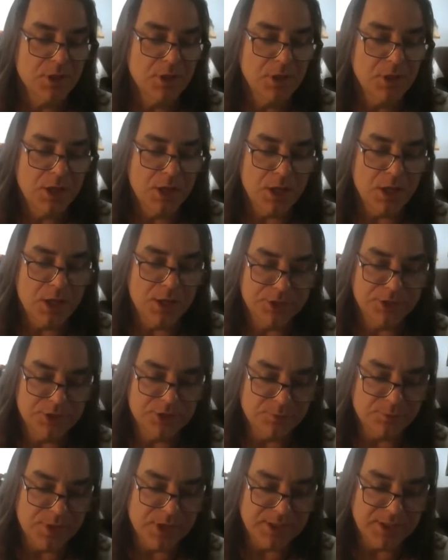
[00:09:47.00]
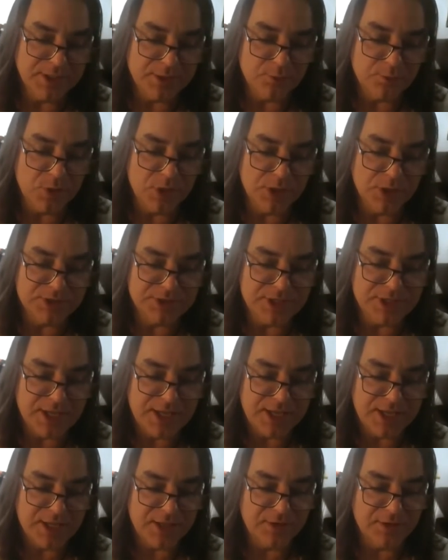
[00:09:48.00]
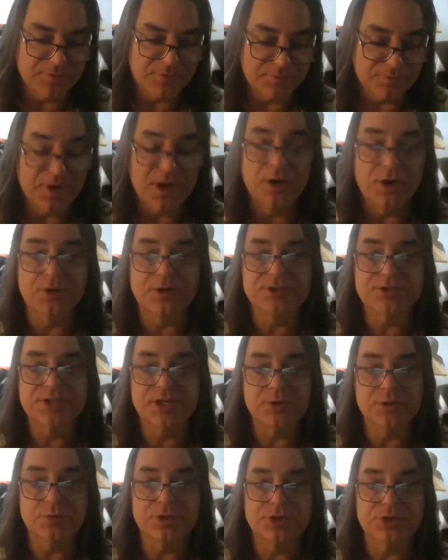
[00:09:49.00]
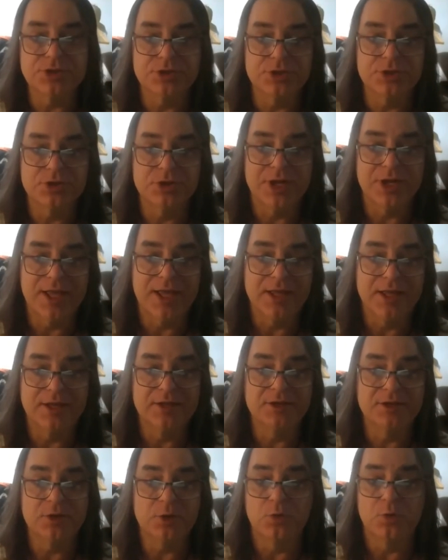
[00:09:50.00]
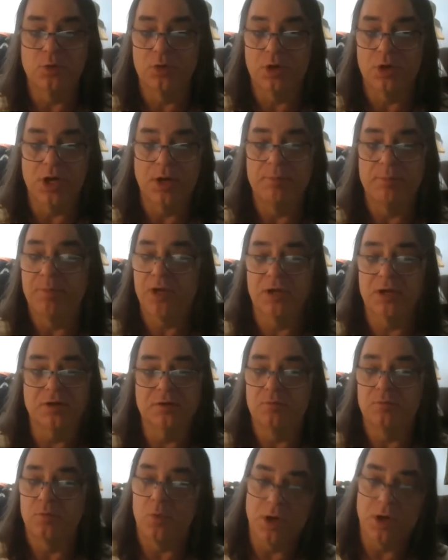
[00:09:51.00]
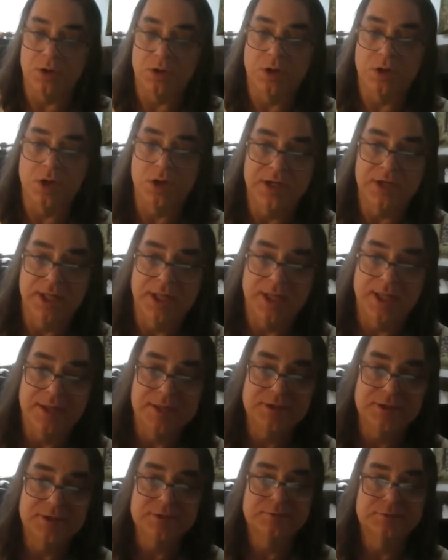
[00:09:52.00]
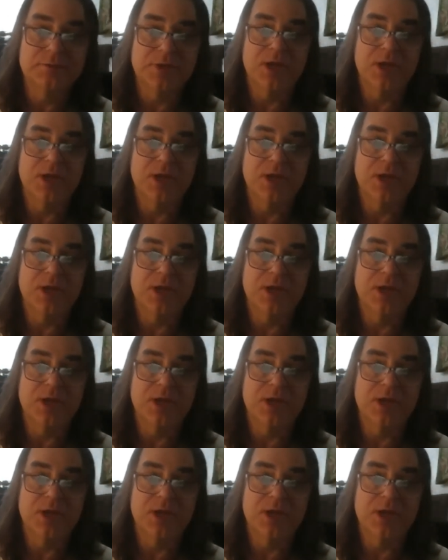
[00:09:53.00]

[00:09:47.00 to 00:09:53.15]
You might want to have a fire extinguisher and or a bucket of water on hand.